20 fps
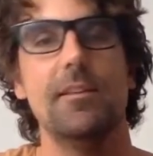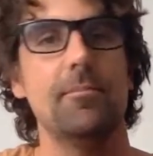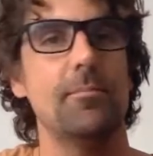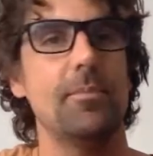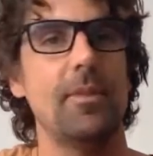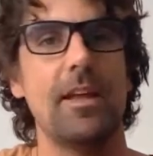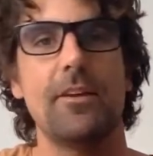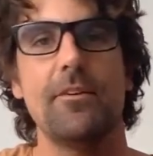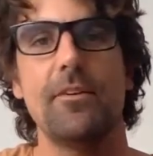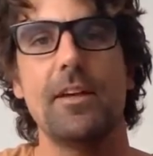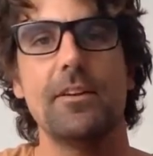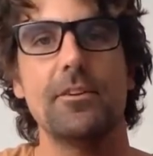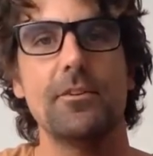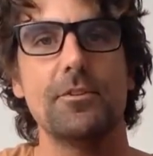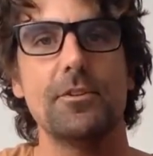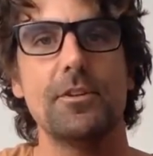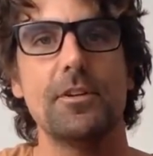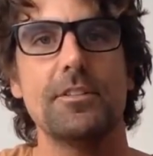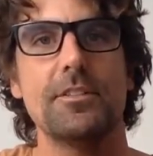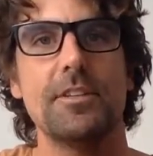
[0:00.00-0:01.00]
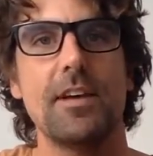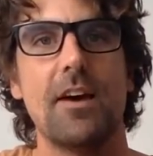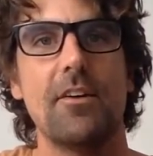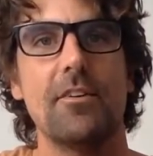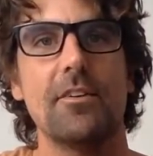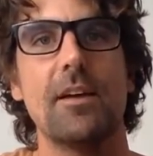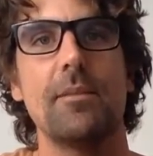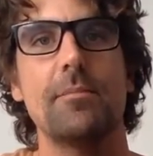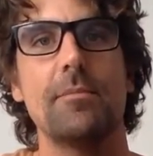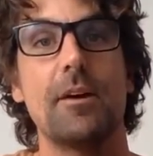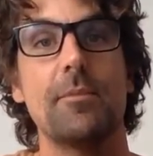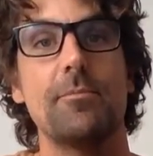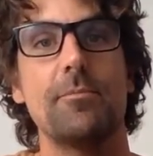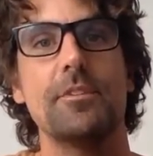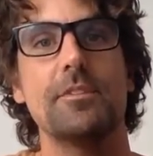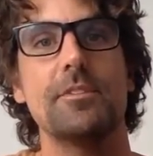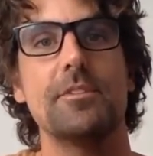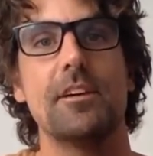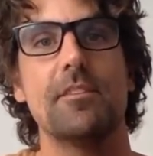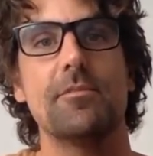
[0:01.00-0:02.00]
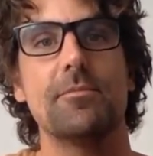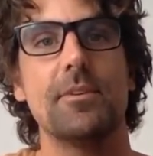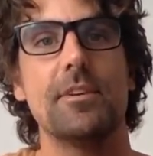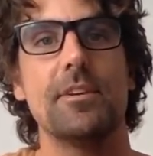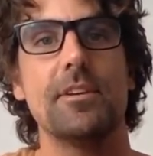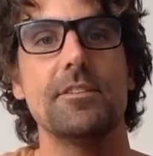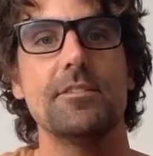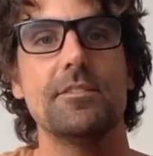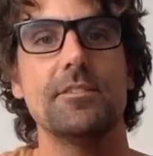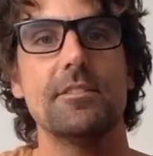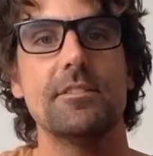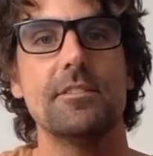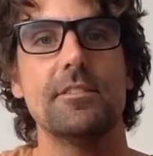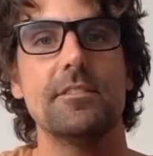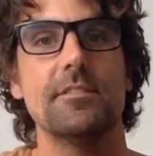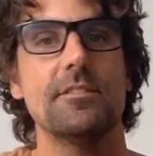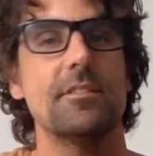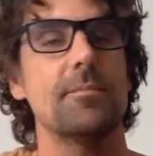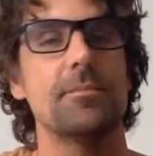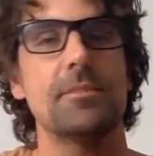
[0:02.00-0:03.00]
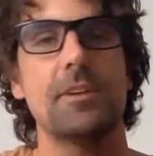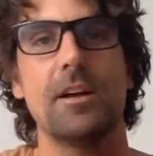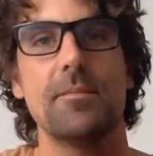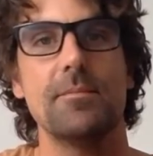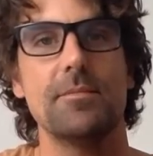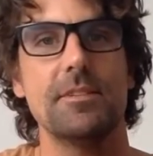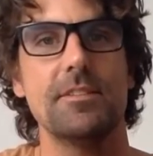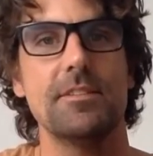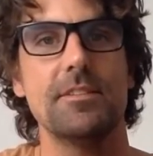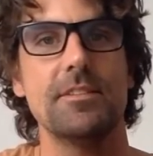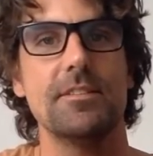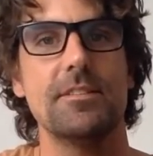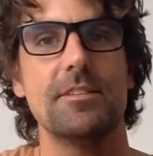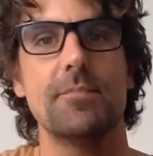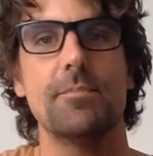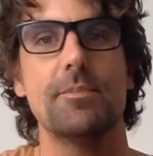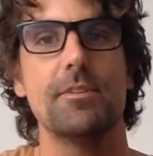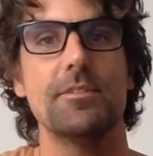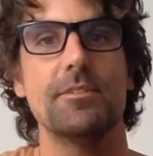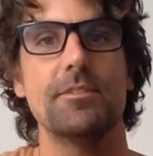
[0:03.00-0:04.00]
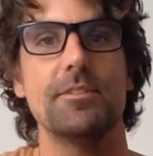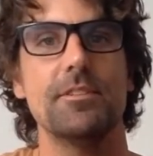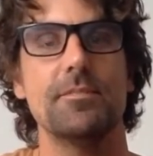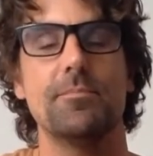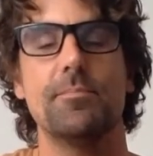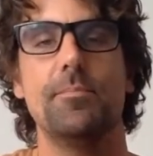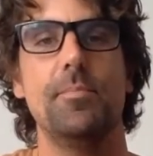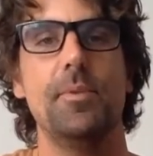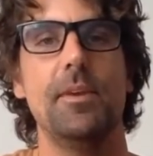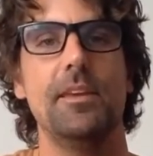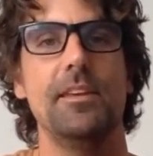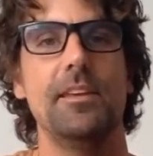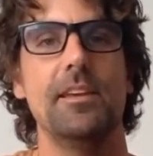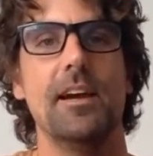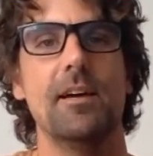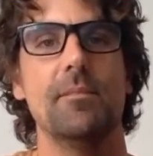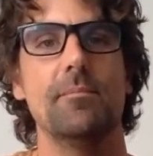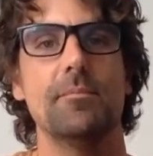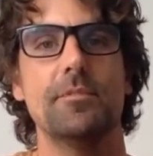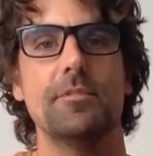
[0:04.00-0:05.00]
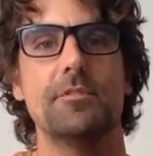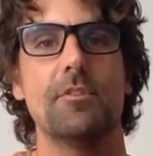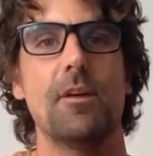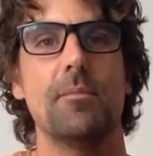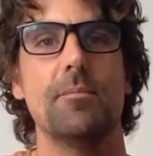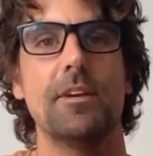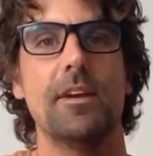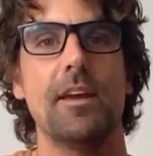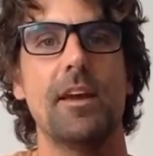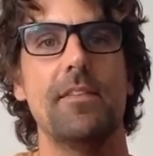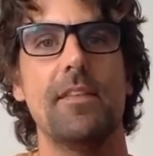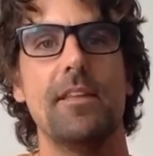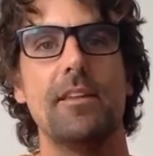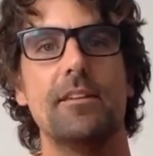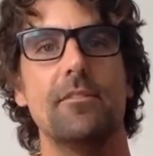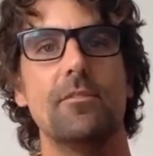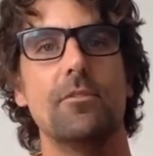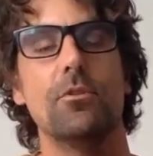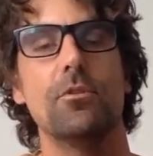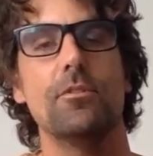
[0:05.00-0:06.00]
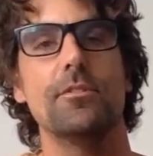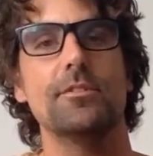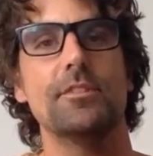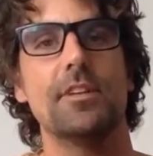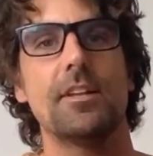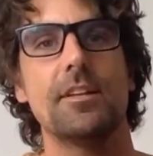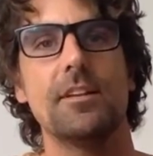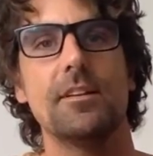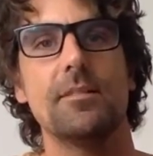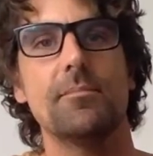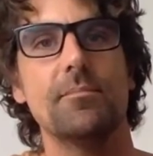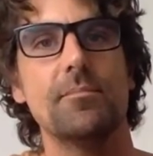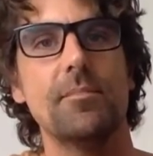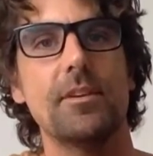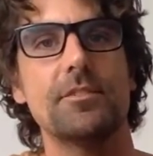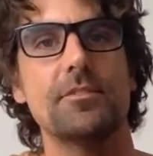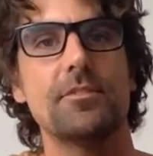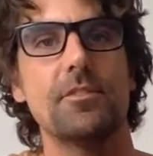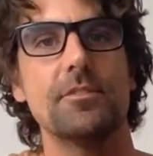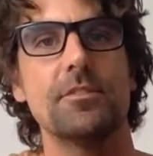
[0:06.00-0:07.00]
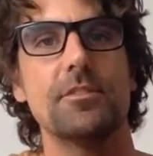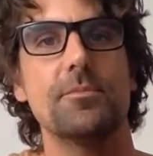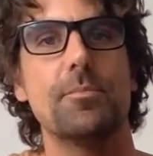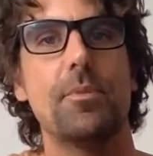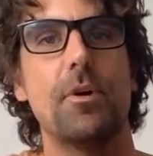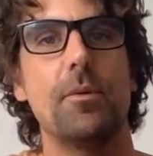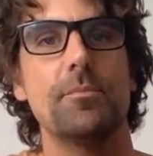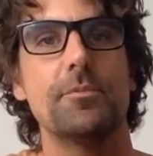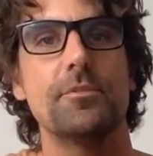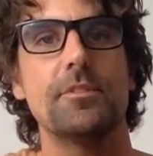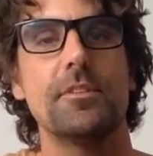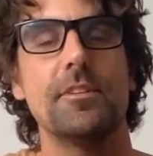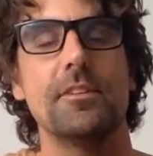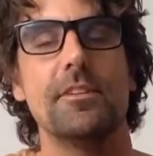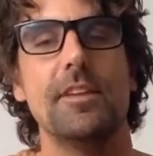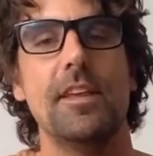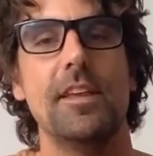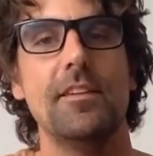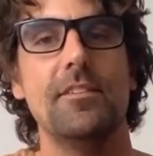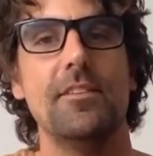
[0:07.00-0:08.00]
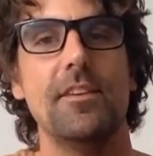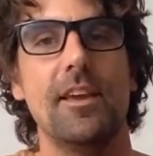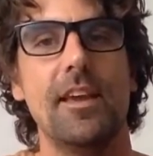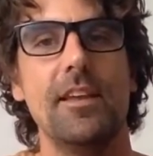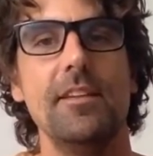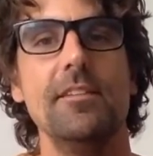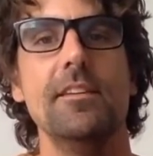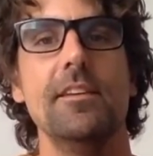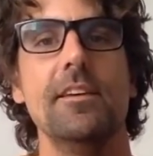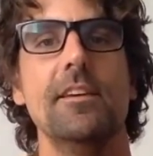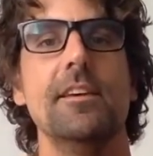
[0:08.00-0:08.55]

playing around on your guitar and coming up with stuff, because sometimes it's as simple as just picking up, strumming, and then all of a sudden a song just pops into your head,